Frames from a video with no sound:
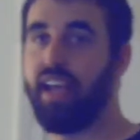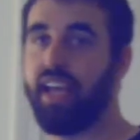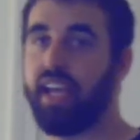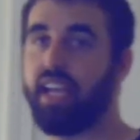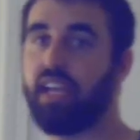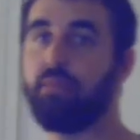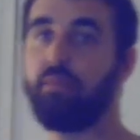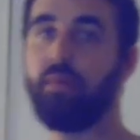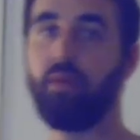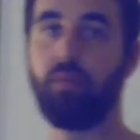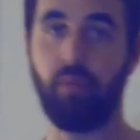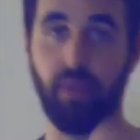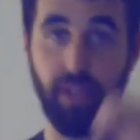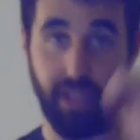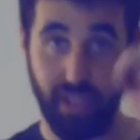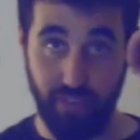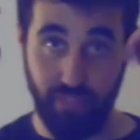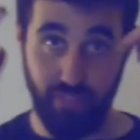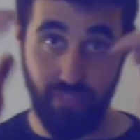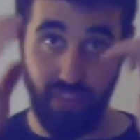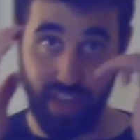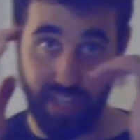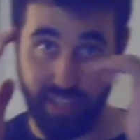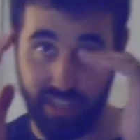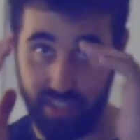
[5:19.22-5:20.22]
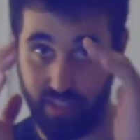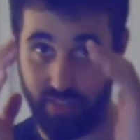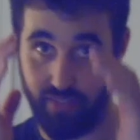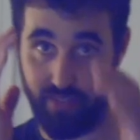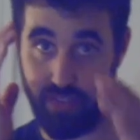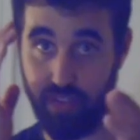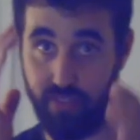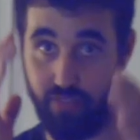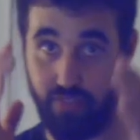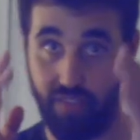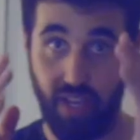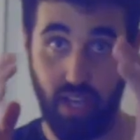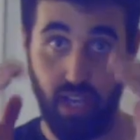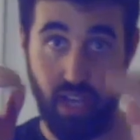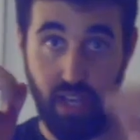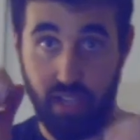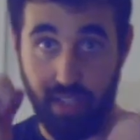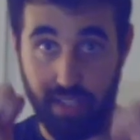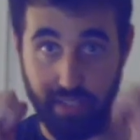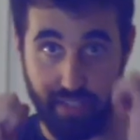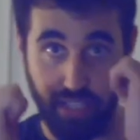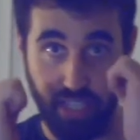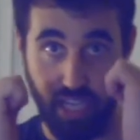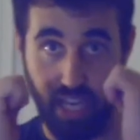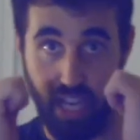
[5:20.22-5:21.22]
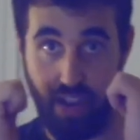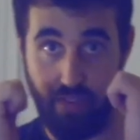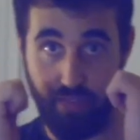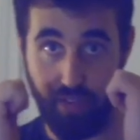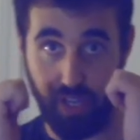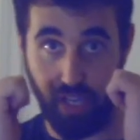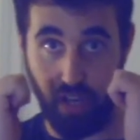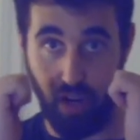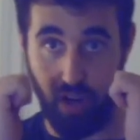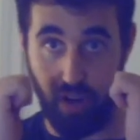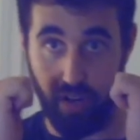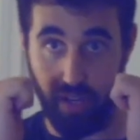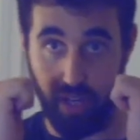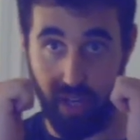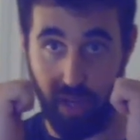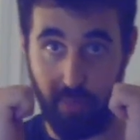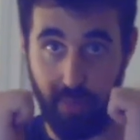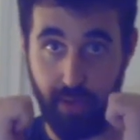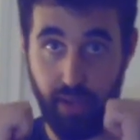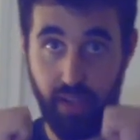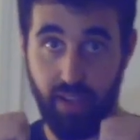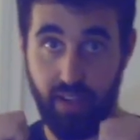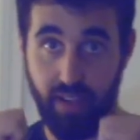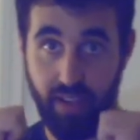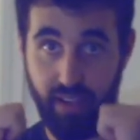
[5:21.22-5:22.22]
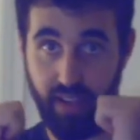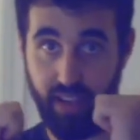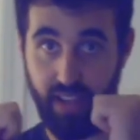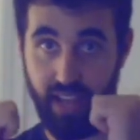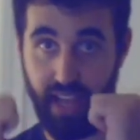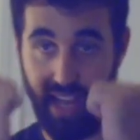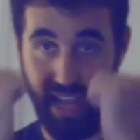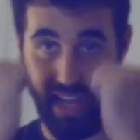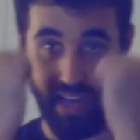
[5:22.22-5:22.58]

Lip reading: be really effective if, let's say you have your guard up, and